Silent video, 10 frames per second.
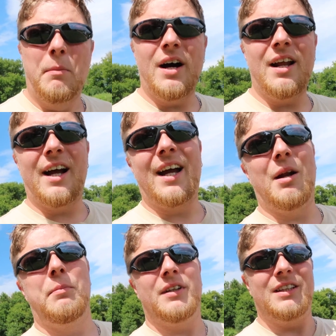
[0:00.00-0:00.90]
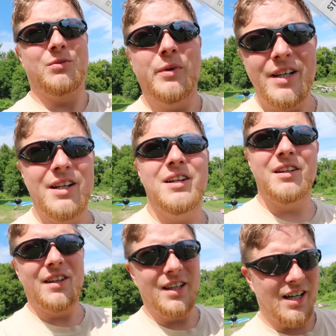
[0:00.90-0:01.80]
But I gotta put this weed
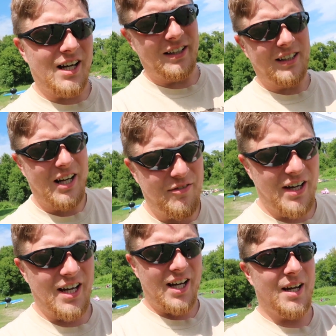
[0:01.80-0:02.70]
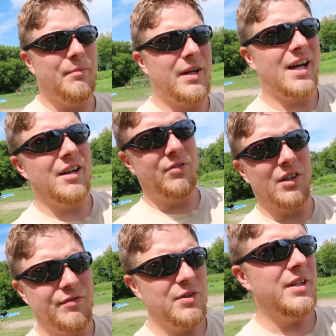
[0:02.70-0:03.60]
eater thing on that I've had, bad
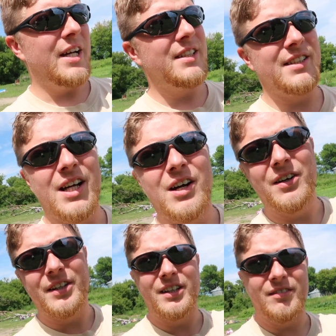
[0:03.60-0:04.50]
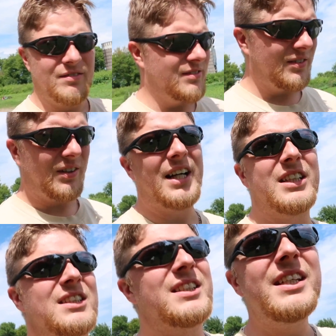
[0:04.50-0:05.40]
for a few days now that I
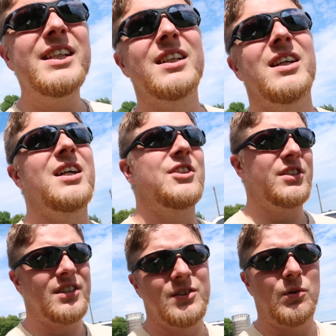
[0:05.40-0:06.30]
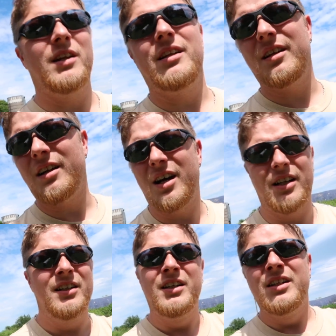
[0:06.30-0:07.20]
just need it on just cause wanted it
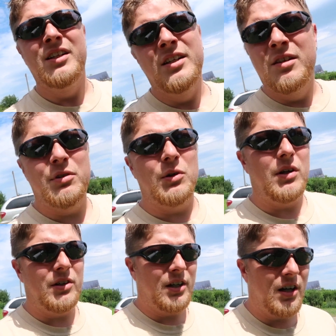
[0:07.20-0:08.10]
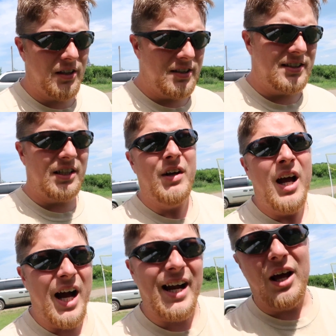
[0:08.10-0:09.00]
on for around our garden and stuff.
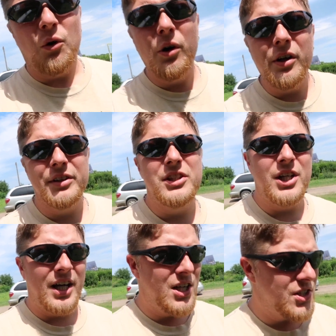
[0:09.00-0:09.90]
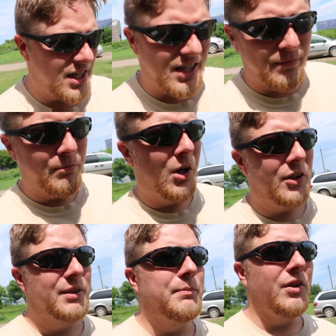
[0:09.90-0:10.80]
I got oil to change and
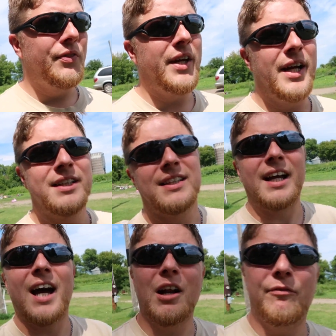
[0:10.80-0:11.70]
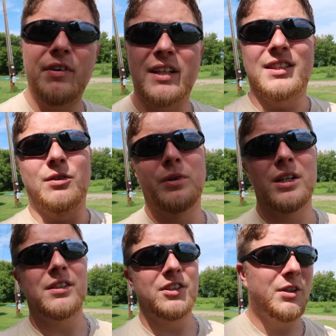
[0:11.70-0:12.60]
multiple things. I gotta fix the
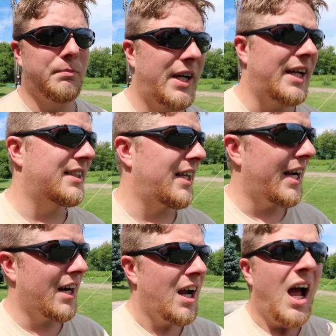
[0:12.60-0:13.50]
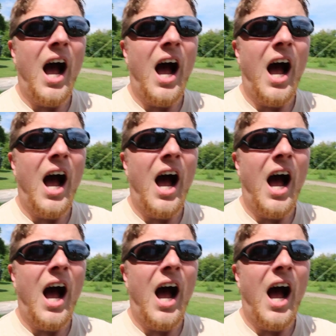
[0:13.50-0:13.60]
rear dirt bike tire.